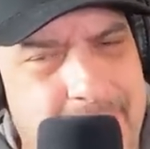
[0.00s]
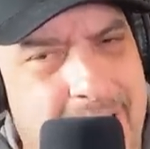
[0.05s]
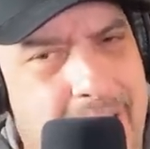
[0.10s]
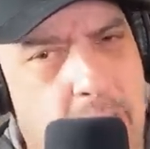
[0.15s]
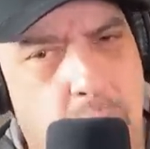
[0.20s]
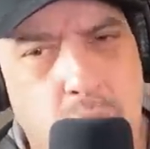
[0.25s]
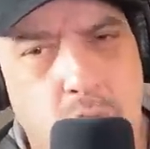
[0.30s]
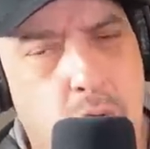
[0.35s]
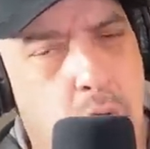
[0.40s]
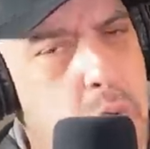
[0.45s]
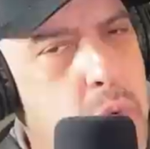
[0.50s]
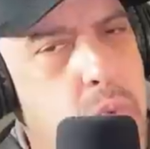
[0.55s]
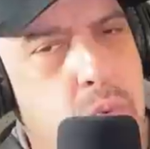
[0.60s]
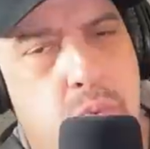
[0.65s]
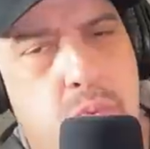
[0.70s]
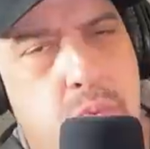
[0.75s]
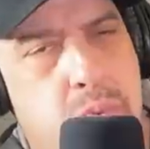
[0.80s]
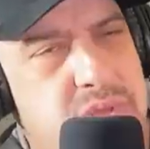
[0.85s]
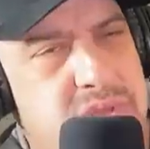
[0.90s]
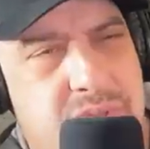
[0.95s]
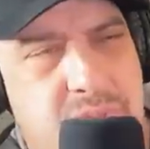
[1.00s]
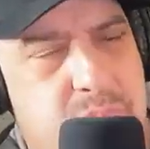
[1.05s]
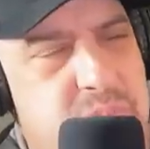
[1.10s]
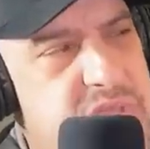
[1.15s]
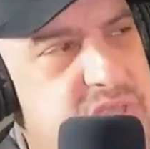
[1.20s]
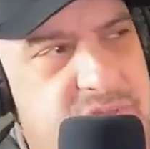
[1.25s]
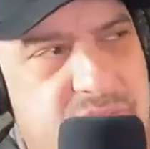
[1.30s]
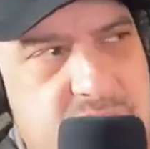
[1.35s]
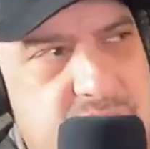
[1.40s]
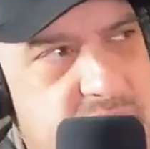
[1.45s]
I don't know what the
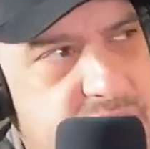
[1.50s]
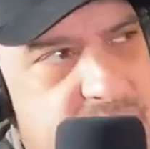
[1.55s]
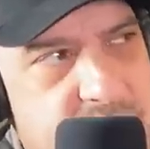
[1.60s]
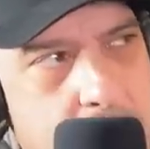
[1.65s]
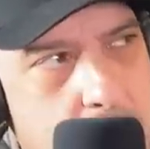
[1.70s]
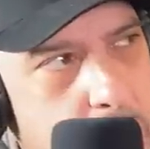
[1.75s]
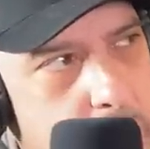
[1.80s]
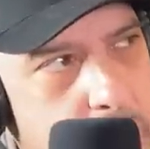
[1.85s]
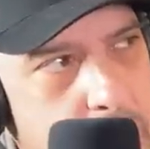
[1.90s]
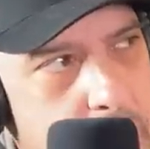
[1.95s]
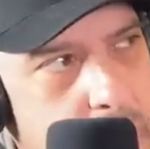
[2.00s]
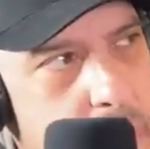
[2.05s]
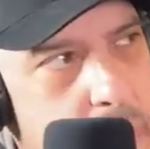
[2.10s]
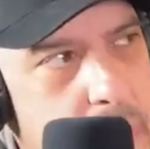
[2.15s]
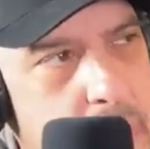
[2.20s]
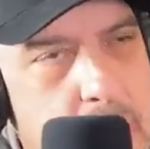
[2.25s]
specifics of that were,